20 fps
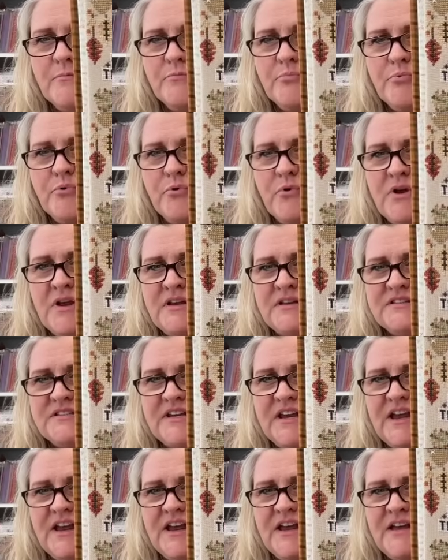print
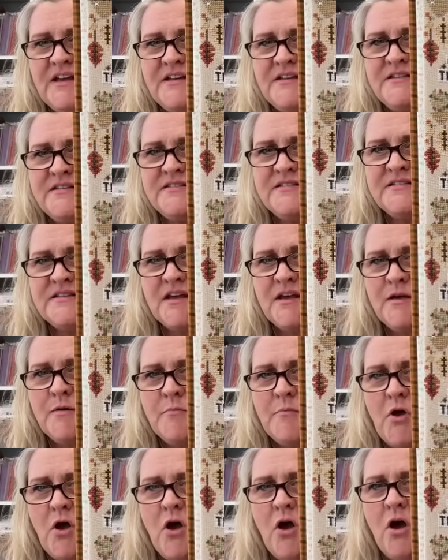has
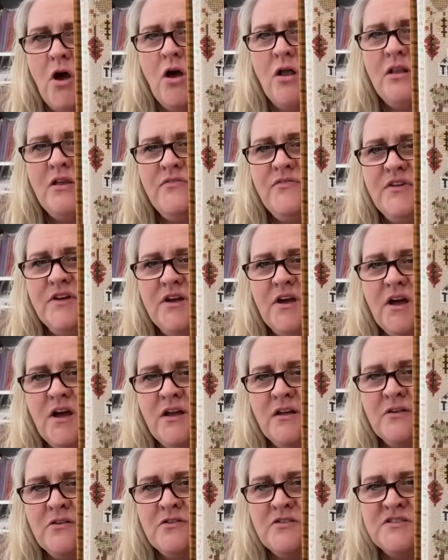all of the
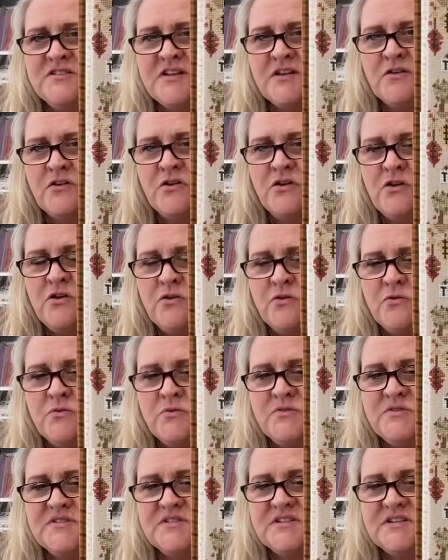colors that are
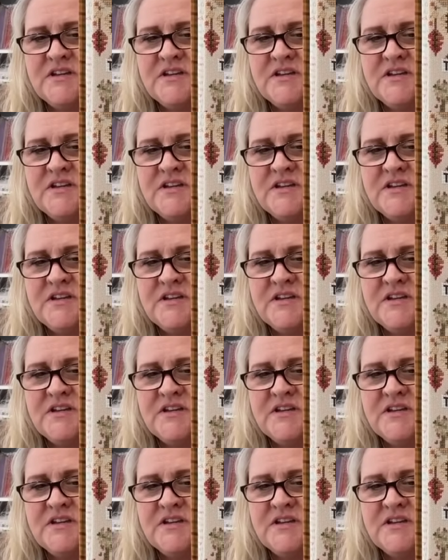used